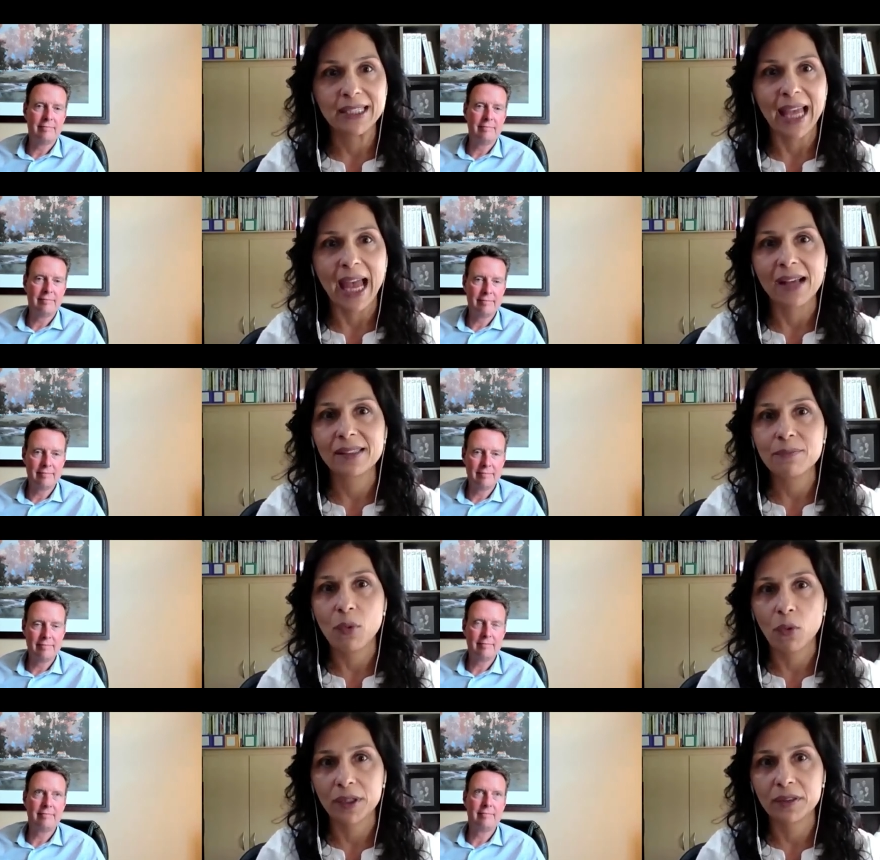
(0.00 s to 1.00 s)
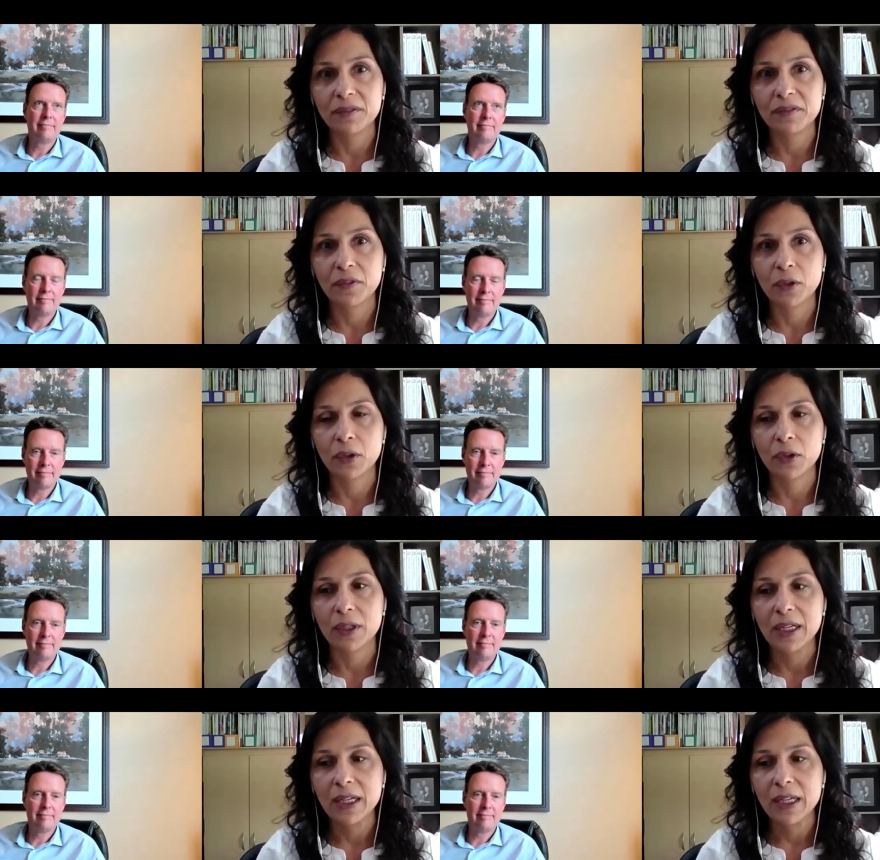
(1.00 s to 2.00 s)
Speaker 1: It's as important
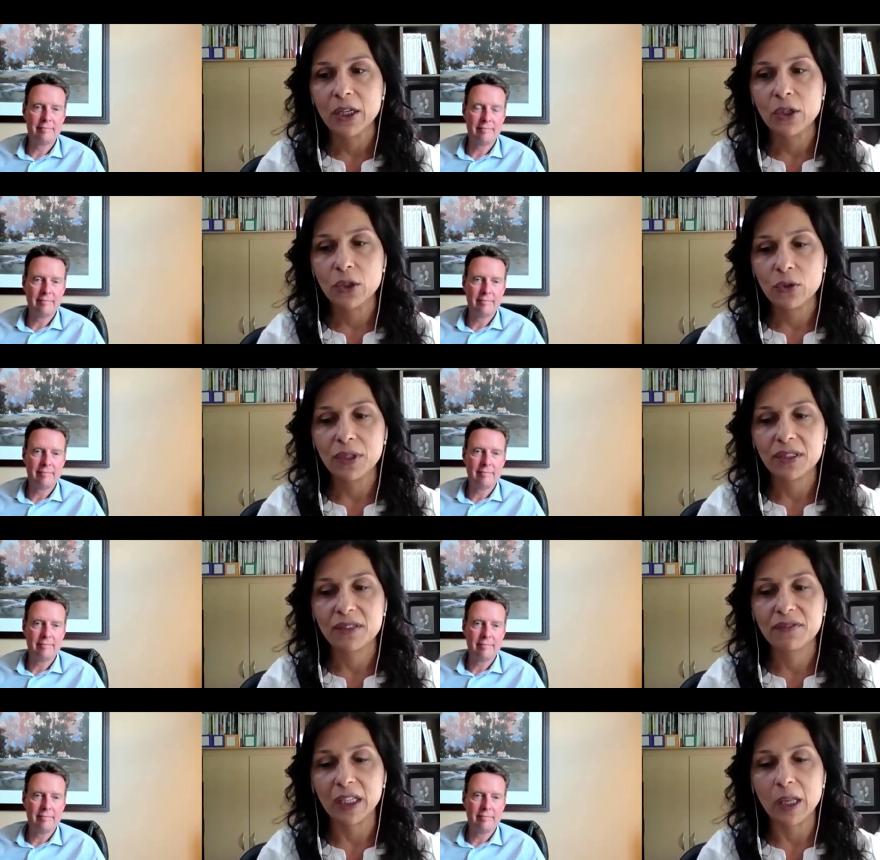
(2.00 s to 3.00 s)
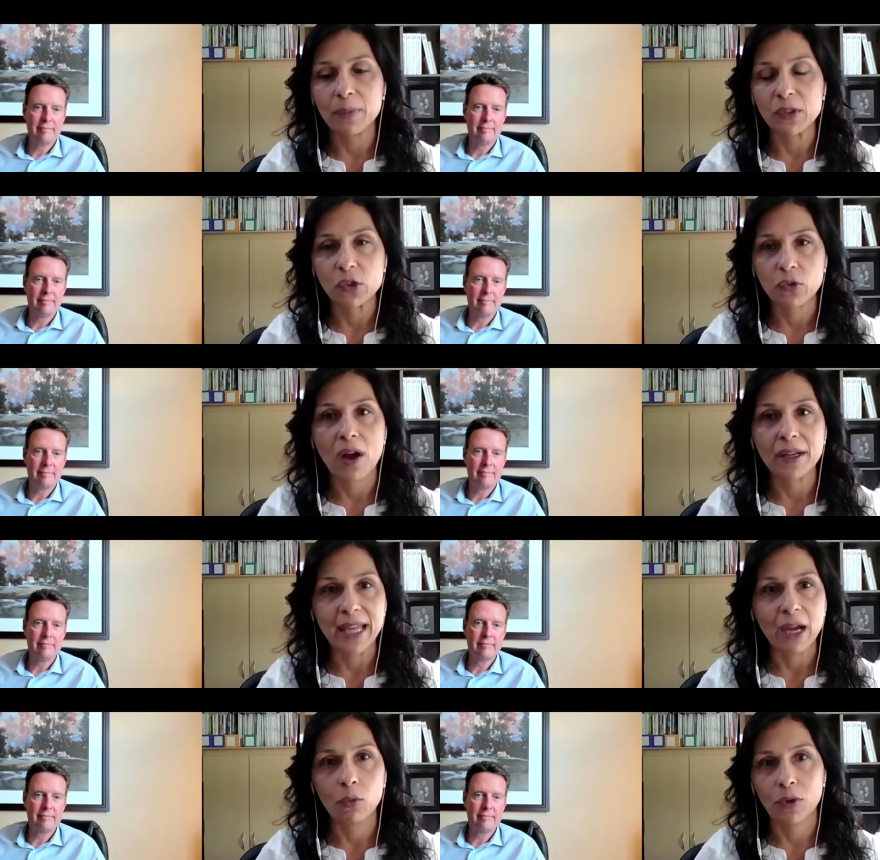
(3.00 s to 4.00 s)
for you to develop a strong
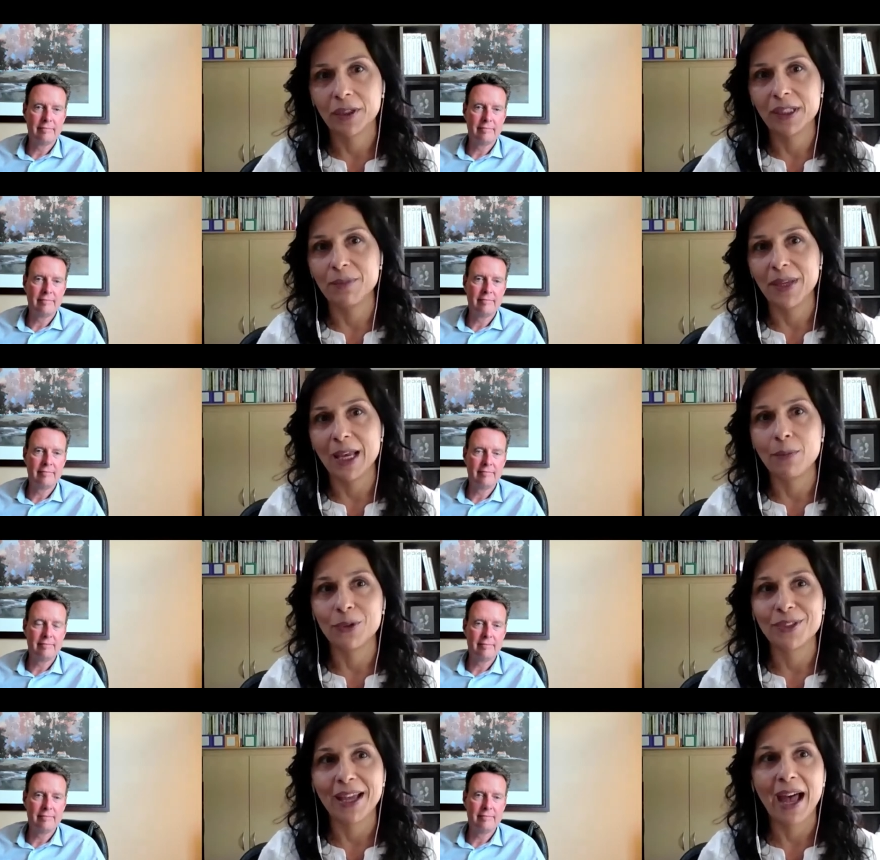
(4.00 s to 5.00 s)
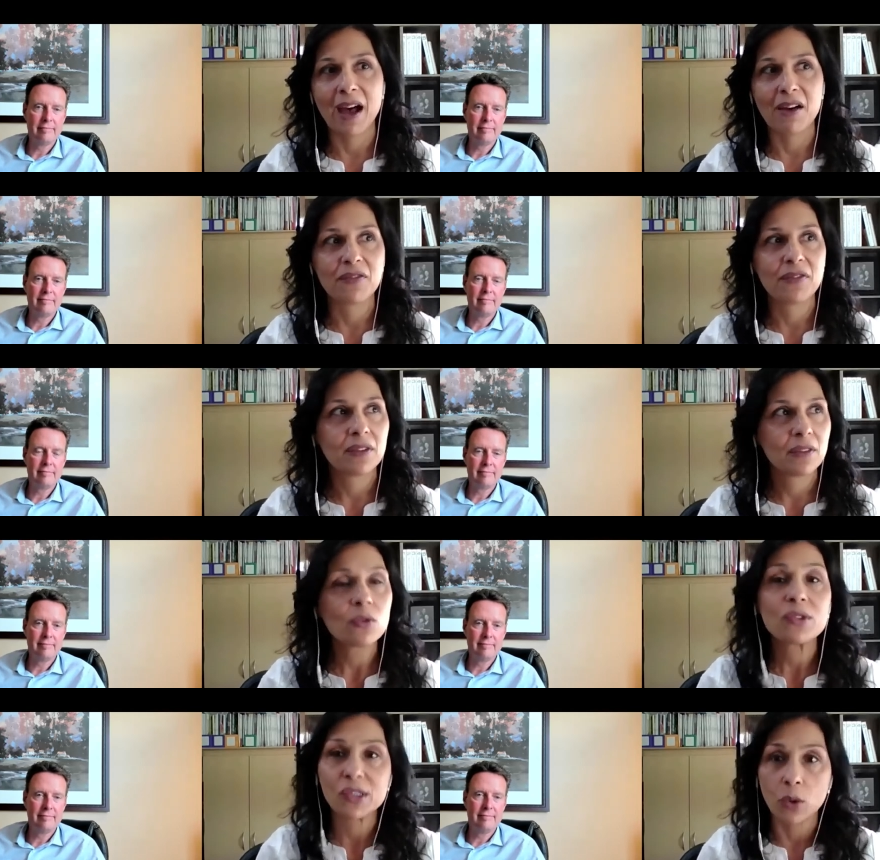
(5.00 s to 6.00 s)
network to be able to have
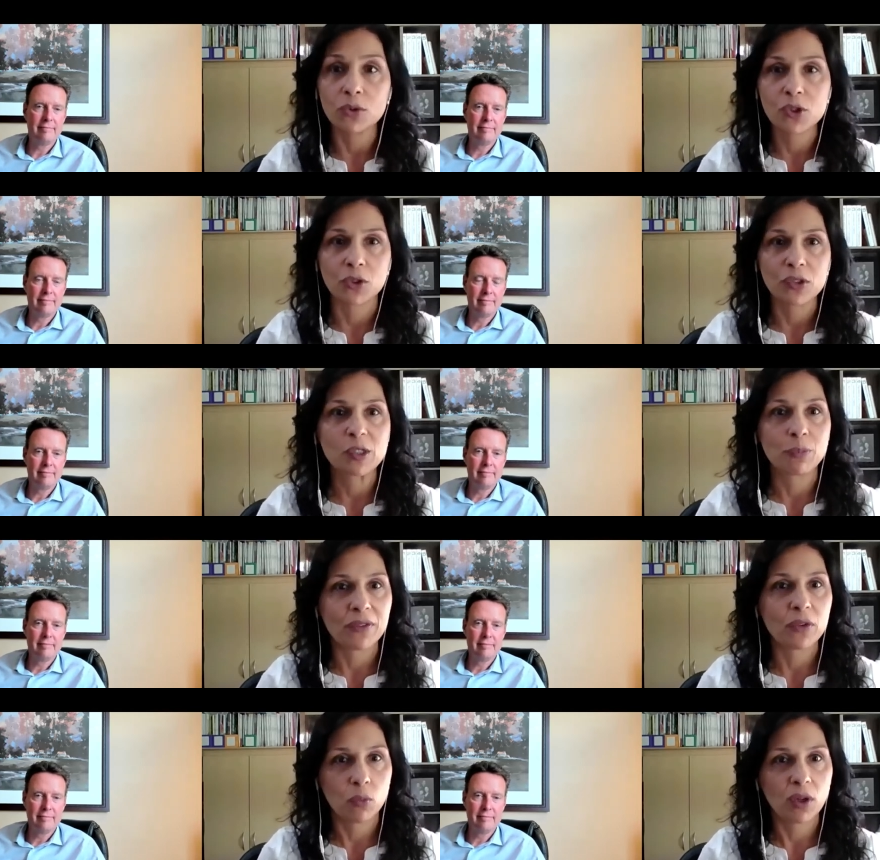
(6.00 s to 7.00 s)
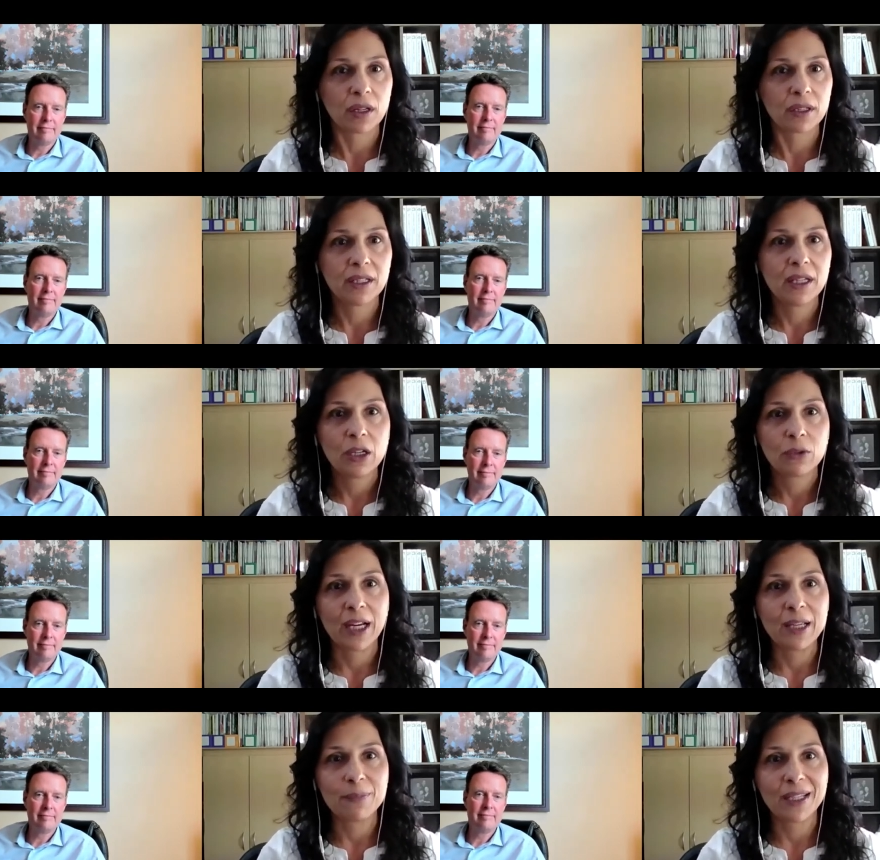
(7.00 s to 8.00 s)
those soldiers spread the word, right?